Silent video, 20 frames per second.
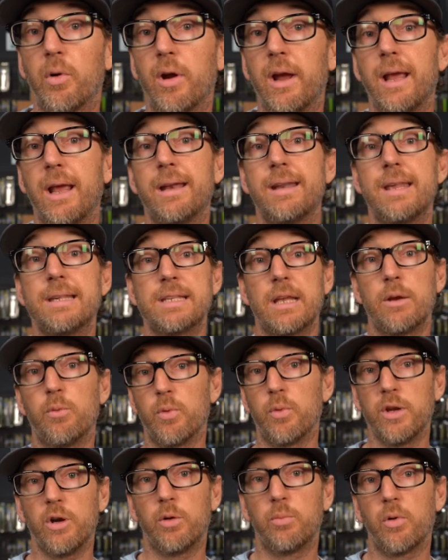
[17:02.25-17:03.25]
brand, as a
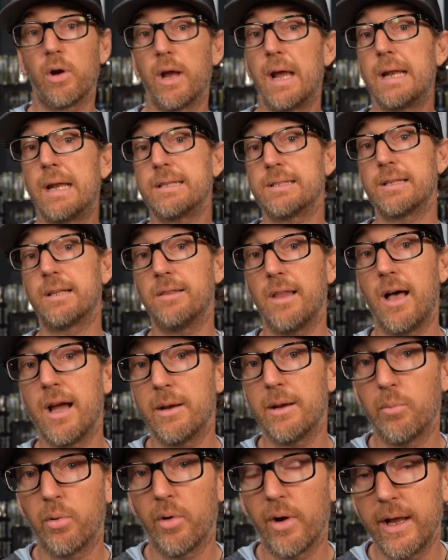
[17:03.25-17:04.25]
reel brand, as a
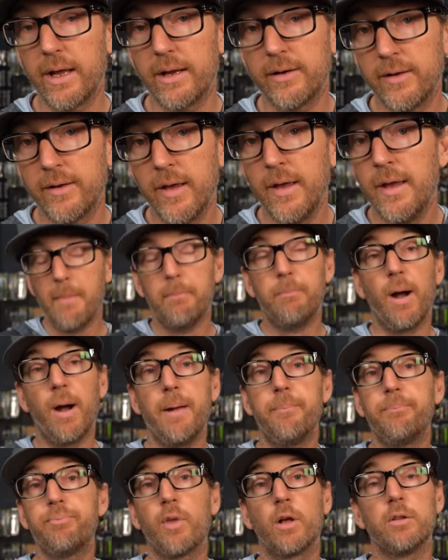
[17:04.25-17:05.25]
line brand.
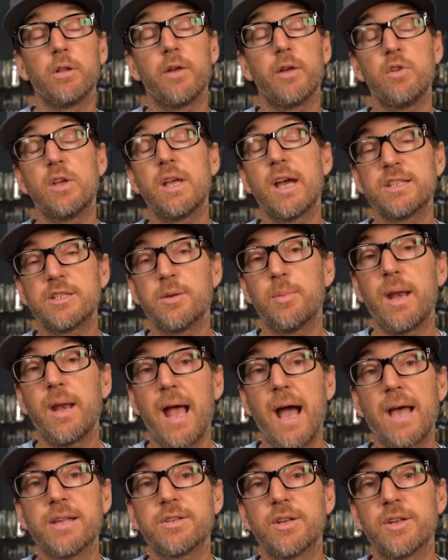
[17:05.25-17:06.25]
But a lot of you guys have been
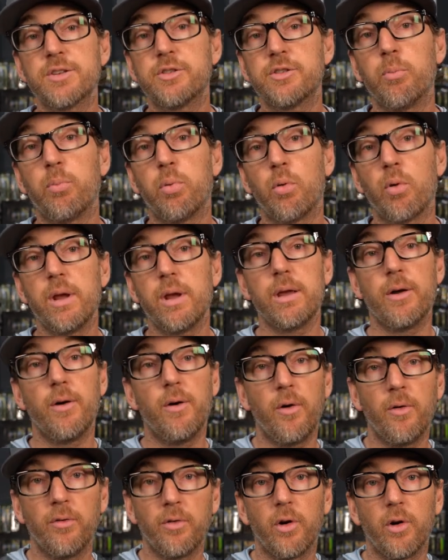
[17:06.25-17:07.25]
asking us to bring
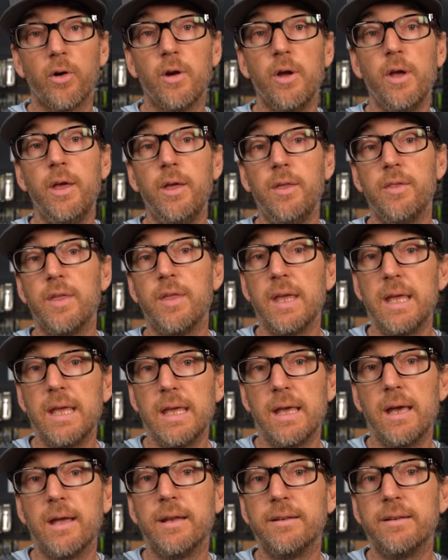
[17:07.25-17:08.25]
over
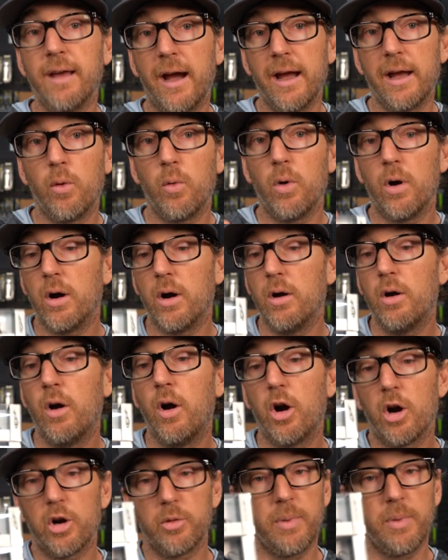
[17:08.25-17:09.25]
the Daiwa
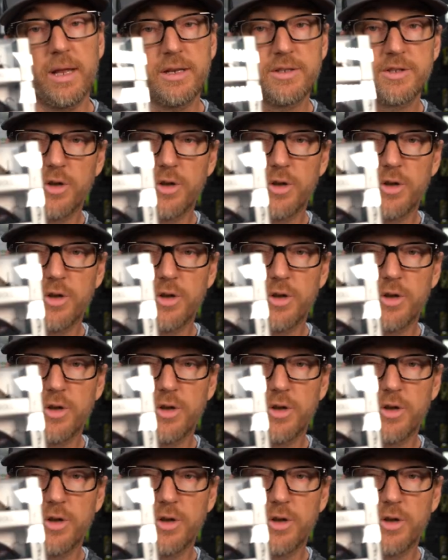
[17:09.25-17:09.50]
hard bait.